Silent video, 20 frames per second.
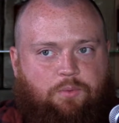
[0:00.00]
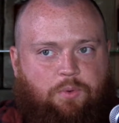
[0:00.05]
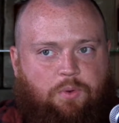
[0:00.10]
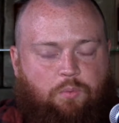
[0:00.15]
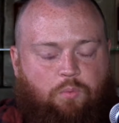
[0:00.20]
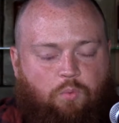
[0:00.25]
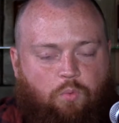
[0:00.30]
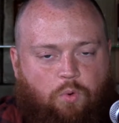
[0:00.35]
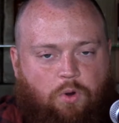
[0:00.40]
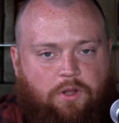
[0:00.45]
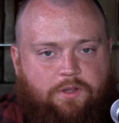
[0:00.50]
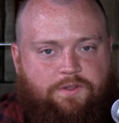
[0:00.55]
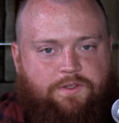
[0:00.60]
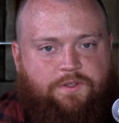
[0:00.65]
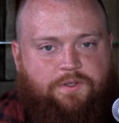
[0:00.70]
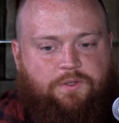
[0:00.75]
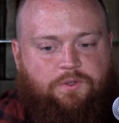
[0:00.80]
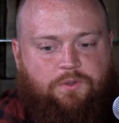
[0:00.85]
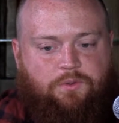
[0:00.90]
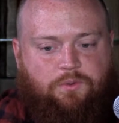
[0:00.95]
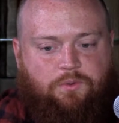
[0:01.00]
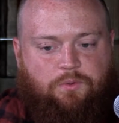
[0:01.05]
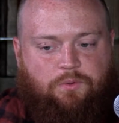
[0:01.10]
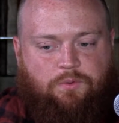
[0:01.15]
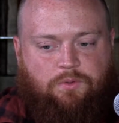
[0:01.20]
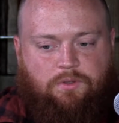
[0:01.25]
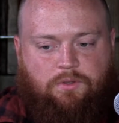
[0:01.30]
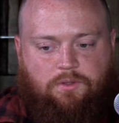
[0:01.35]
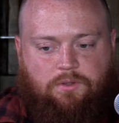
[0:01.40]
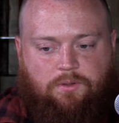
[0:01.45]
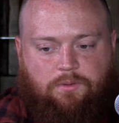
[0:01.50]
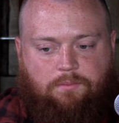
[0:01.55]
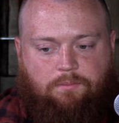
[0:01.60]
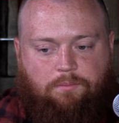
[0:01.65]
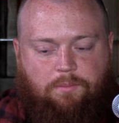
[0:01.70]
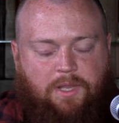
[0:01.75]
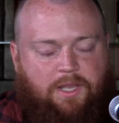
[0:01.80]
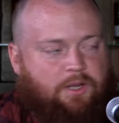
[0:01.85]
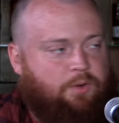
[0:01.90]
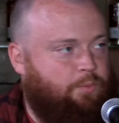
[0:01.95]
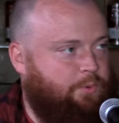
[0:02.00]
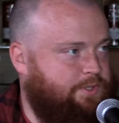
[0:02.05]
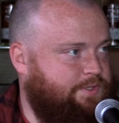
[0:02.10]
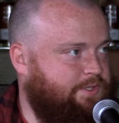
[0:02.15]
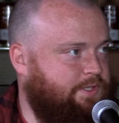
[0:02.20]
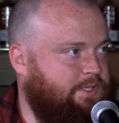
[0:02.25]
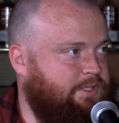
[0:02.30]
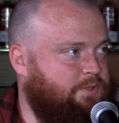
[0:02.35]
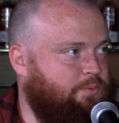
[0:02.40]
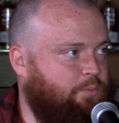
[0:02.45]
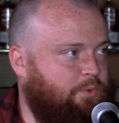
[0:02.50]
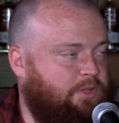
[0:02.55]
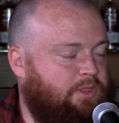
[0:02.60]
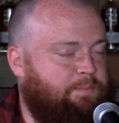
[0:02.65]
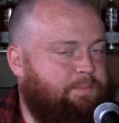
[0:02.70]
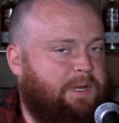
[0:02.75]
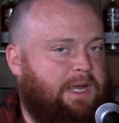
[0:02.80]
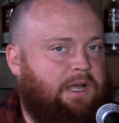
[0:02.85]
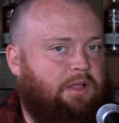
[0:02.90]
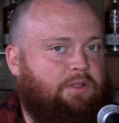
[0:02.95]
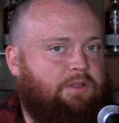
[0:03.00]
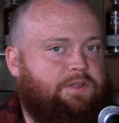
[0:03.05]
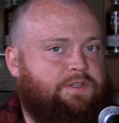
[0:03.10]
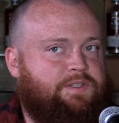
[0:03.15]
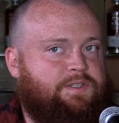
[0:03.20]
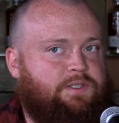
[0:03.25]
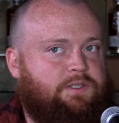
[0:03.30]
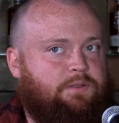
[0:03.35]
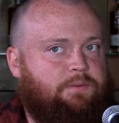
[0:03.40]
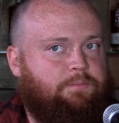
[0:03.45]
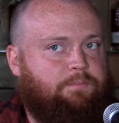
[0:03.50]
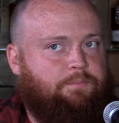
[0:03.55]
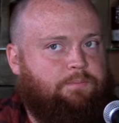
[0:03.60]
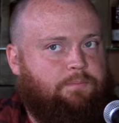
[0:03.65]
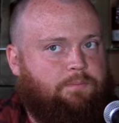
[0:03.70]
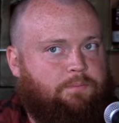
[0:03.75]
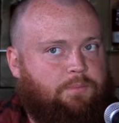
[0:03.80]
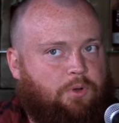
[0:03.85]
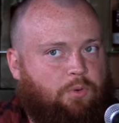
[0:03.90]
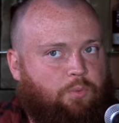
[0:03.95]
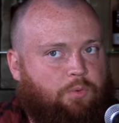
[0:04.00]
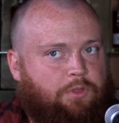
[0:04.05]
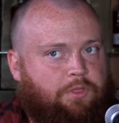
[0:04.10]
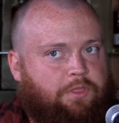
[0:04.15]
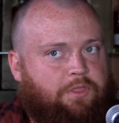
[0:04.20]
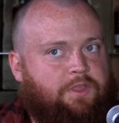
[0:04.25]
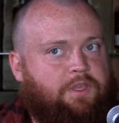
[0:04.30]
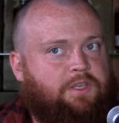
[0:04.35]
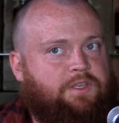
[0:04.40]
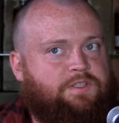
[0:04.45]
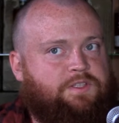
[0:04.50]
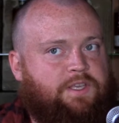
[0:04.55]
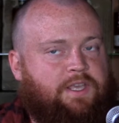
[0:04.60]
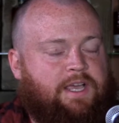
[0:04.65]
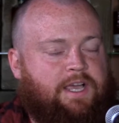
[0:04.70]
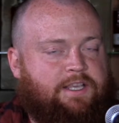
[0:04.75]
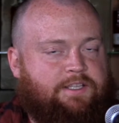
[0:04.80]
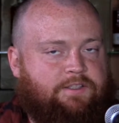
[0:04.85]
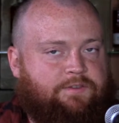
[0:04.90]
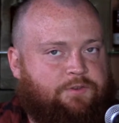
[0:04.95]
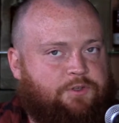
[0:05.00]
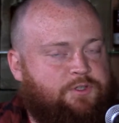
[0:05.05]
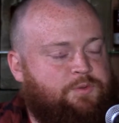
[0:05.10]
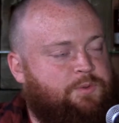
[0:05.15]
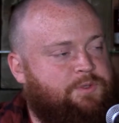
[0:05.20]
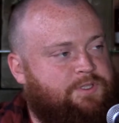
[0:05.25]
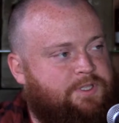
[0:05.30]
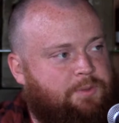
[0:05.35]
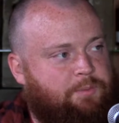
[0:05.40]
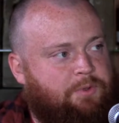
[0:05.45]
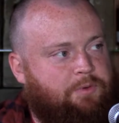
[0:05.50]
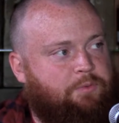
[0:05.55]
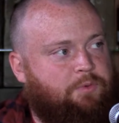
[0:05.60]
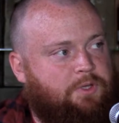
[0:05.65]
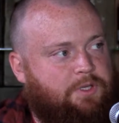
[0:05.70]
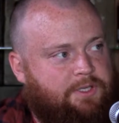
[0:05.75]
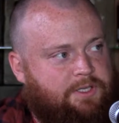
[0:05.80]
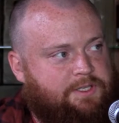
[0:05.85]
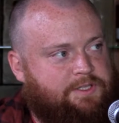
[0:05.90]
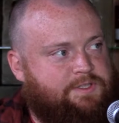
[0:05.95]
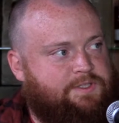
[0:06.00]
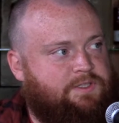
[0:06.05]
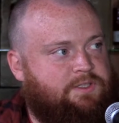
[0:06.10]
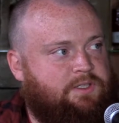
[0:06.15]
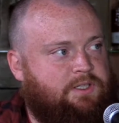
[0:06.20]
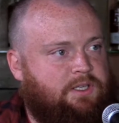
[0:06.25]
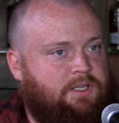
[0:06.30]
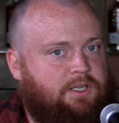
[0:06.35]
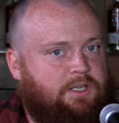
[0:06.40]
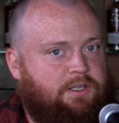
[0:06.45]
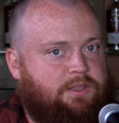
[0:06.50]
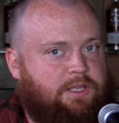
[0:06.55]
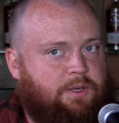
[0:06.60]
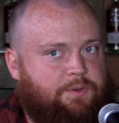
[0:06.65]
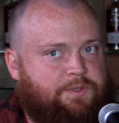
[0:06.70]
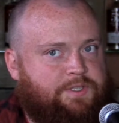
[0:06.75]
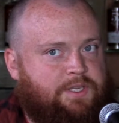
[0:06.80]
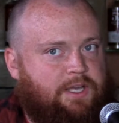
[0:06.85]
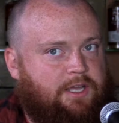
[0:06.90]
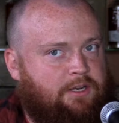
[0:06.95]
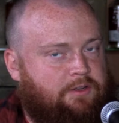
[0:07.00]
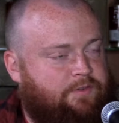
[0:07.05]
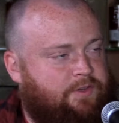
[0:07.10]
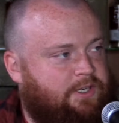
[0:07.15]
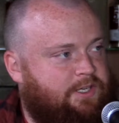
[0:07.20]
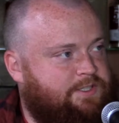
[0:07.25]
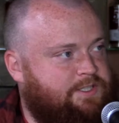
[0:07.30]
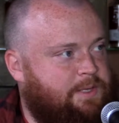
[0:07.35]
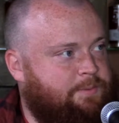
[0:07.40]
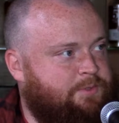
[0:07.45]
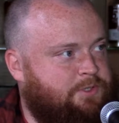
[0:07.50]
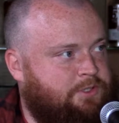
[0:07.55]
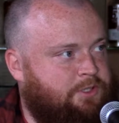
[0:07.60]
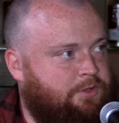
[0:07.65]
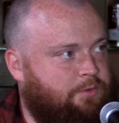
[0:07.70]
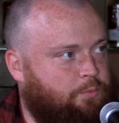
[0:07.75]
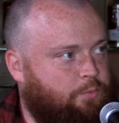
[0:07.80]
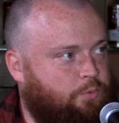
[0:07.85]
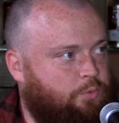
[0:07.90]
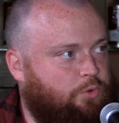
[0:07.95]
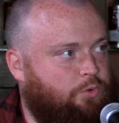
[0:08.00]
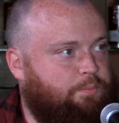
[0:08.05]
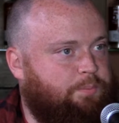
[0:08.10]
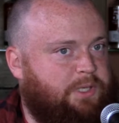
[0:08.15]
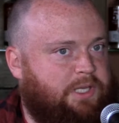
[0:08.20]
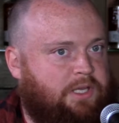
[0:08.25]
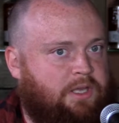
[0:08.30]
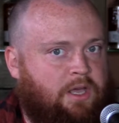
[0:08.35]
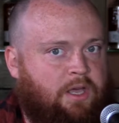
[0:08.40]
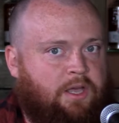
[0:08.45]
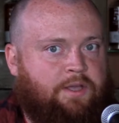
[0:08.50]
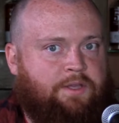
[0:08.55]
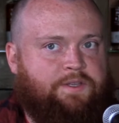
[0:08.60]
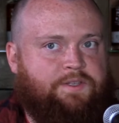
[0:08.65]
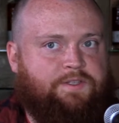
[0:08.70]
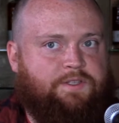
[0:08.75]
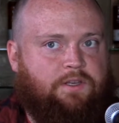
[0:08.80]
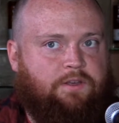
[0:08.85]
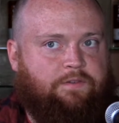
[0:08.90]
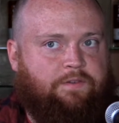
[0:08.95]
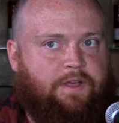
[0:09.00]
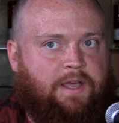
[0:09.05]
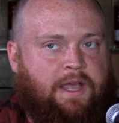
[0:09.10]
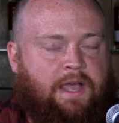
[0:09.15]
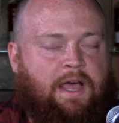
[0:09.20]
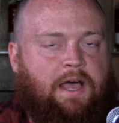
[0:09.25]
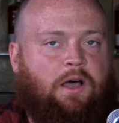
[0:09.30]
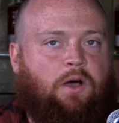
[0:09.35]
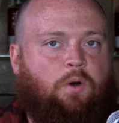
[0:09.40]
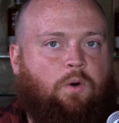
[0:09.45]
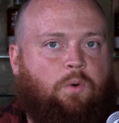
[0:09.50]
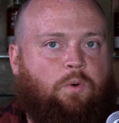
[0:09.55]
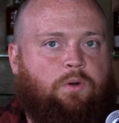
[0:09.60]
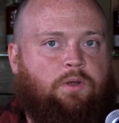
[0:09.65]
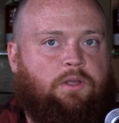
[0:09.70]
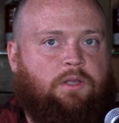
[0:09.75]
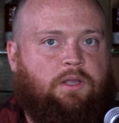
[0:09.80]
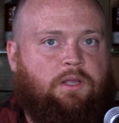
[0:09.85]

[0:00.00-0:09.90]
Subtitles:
want to make whiskeys with balance, but with these casks, the first ones that we released, that was kind of an exception to the rule, because of how